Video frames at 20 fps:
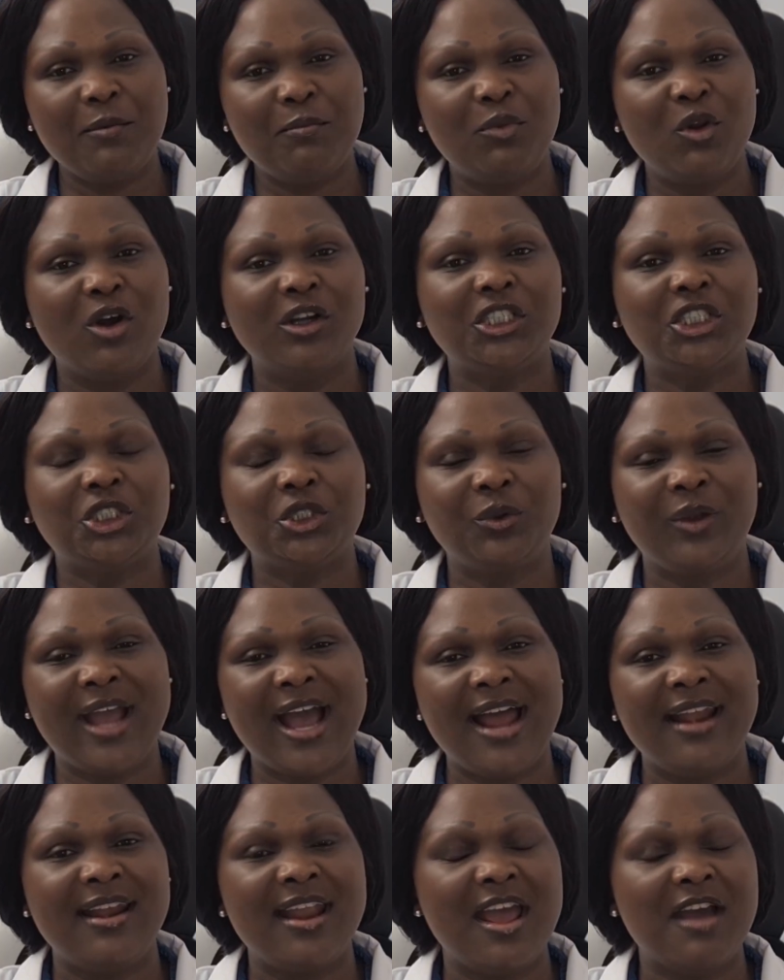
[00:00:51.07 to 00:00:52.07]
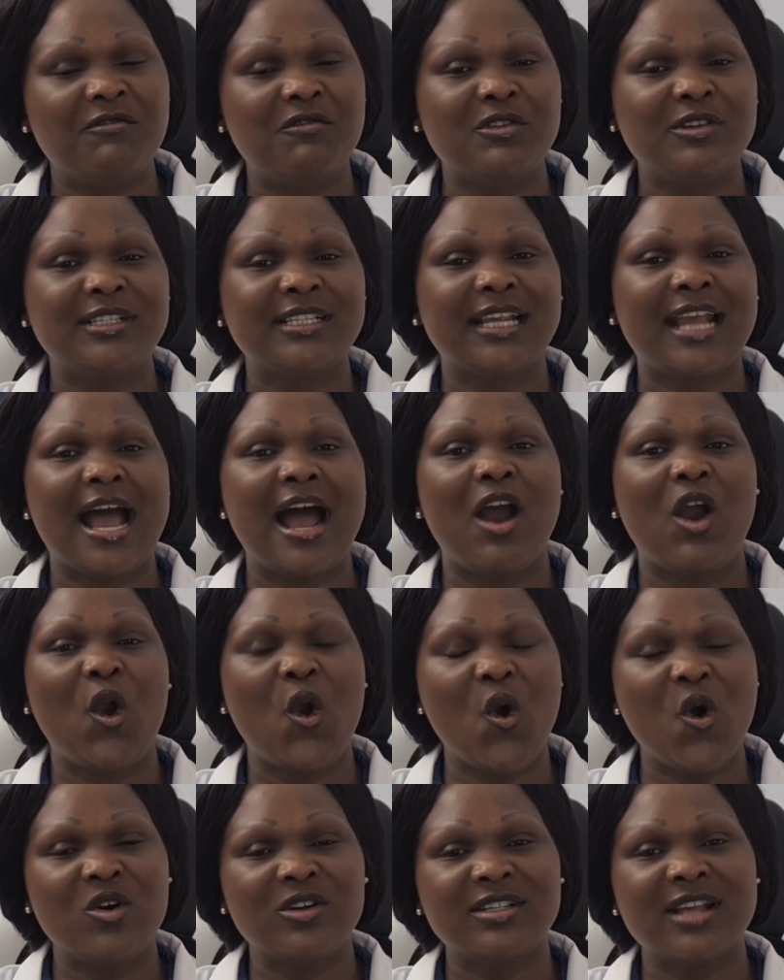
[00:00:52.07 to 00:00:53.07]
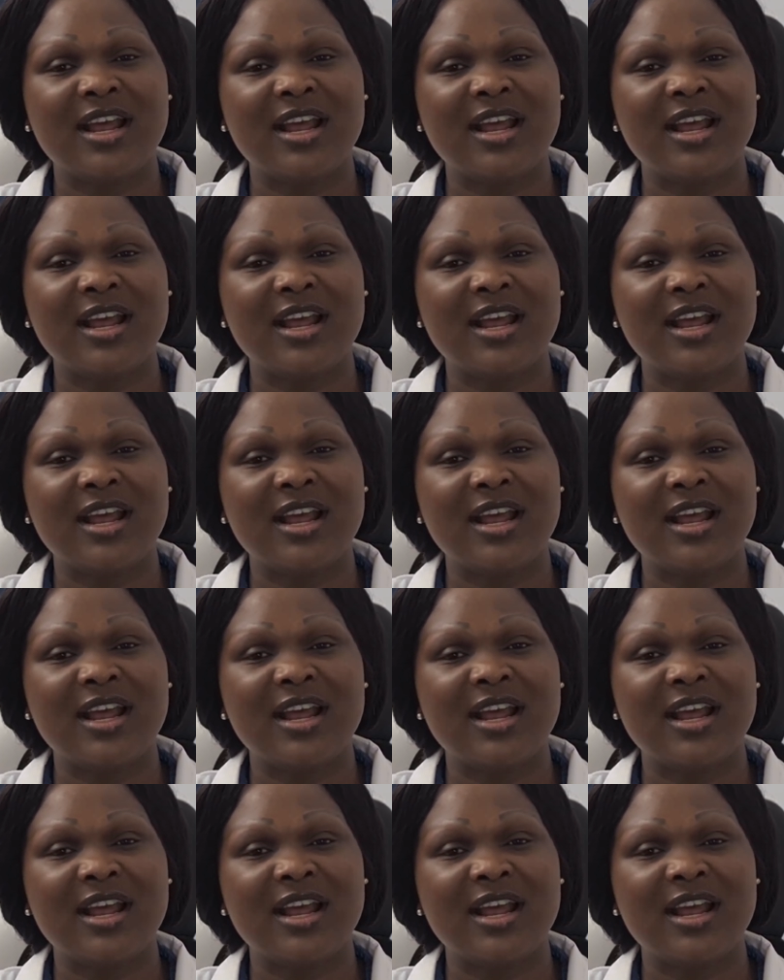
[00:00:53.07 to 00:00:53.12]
blood sugar levels can cause